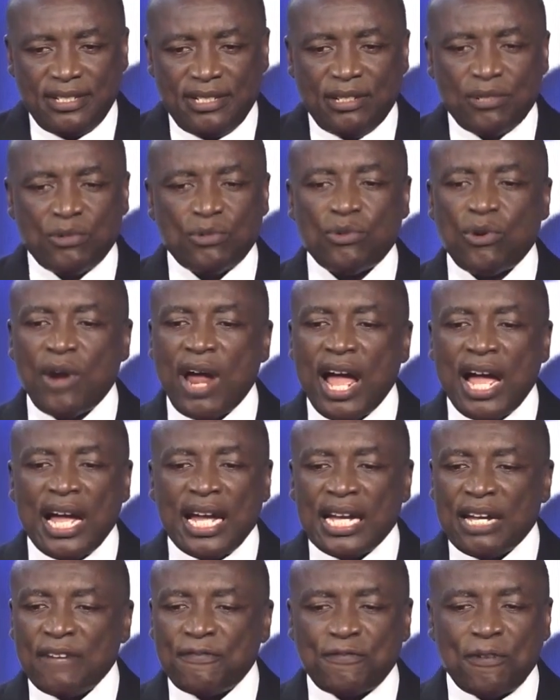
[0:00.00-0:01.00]
rang
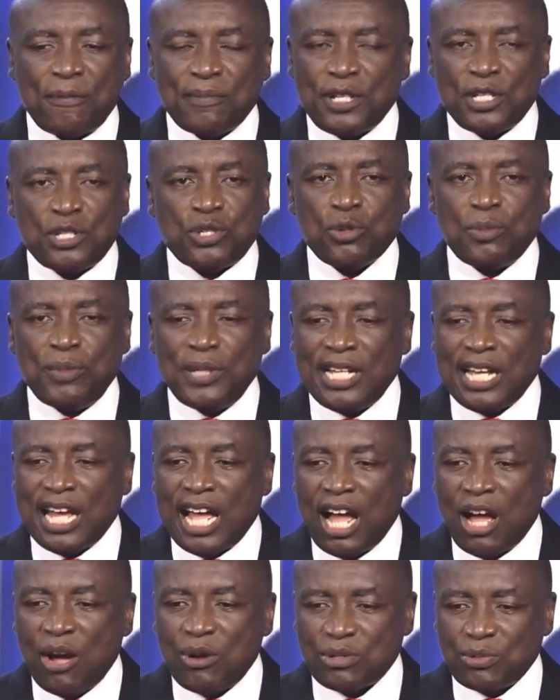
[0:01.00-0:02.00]
from the Jubilee
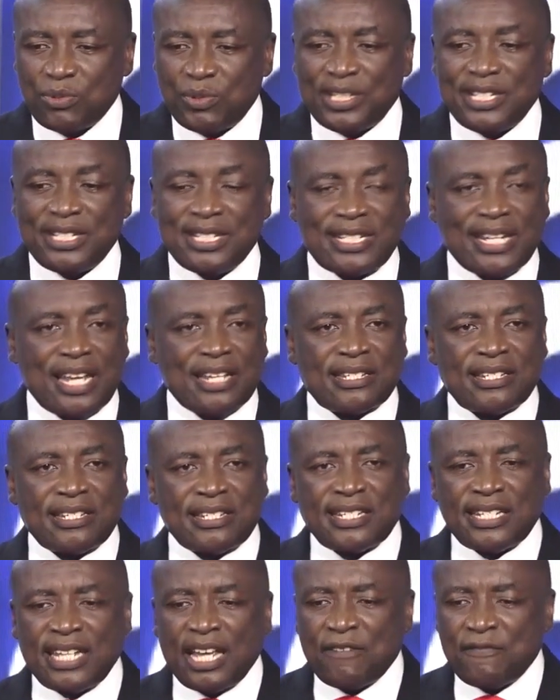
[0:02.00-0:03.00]
House with intensity
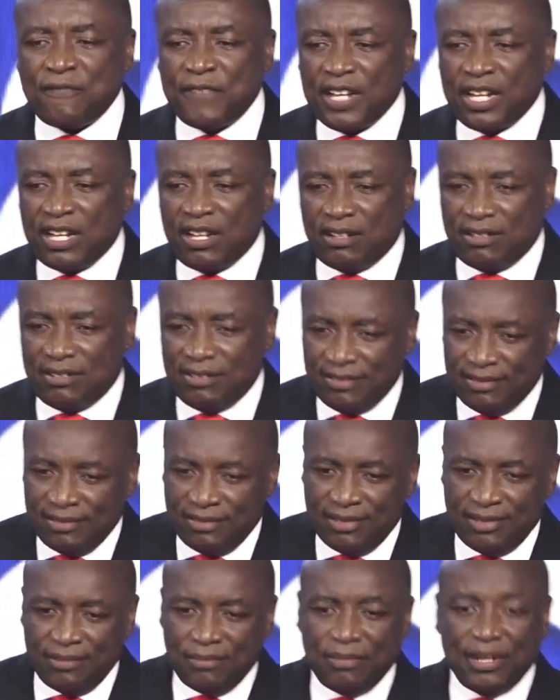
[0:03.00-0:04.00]
and vigor.
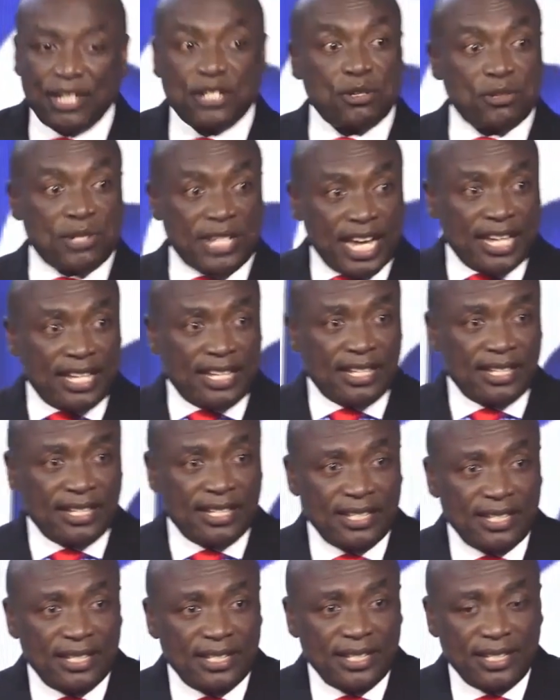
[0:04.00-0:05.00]
But today,
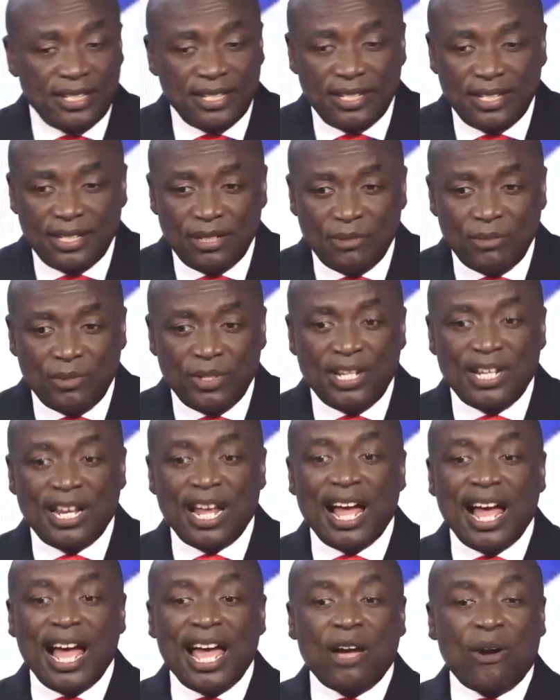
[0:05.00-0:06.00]
we
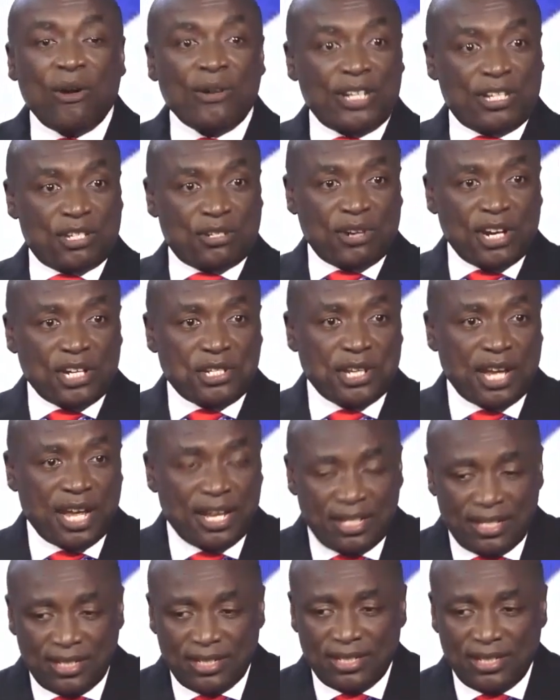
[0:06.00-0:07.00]
lie on a stretcher
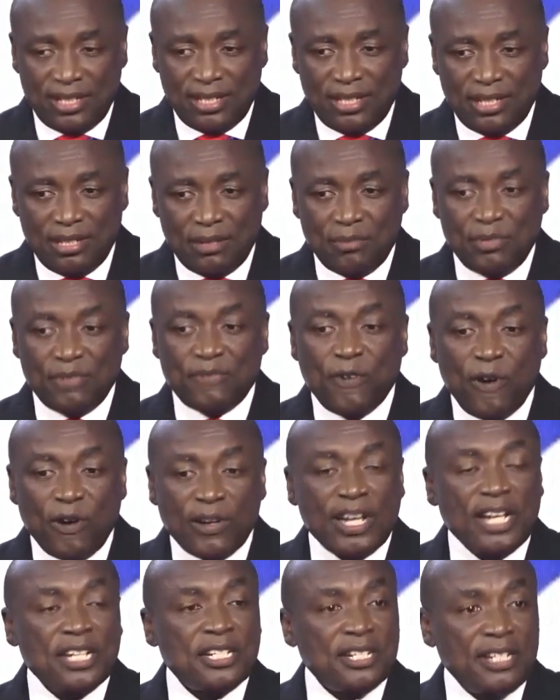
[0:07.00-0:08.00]
before the
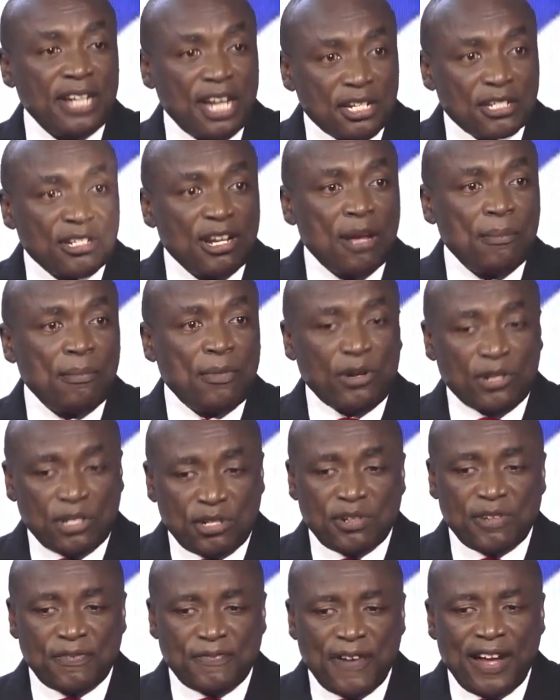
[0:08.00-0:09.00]
International Monetary
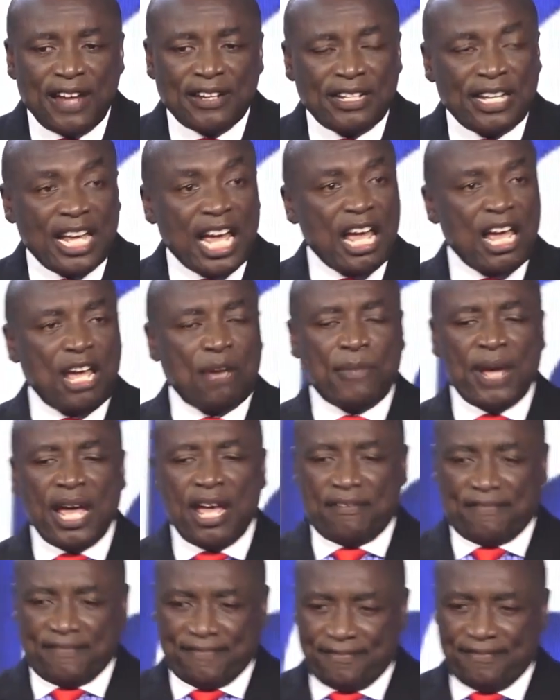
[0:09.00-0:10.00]
Fund, the
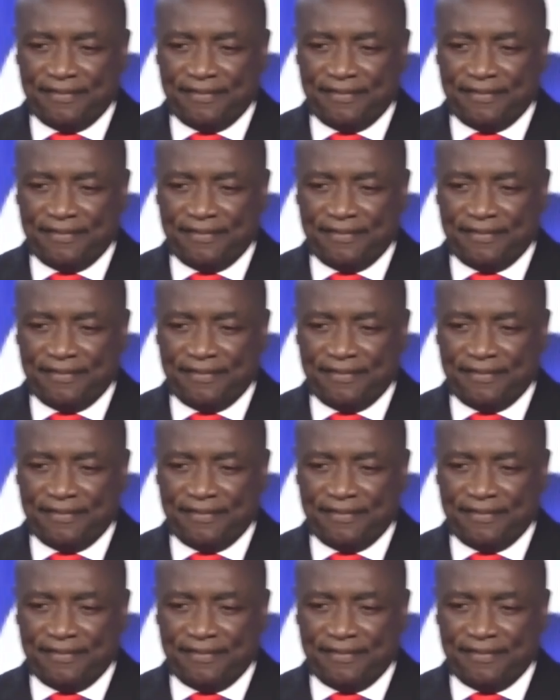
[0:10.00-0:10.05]
IMF.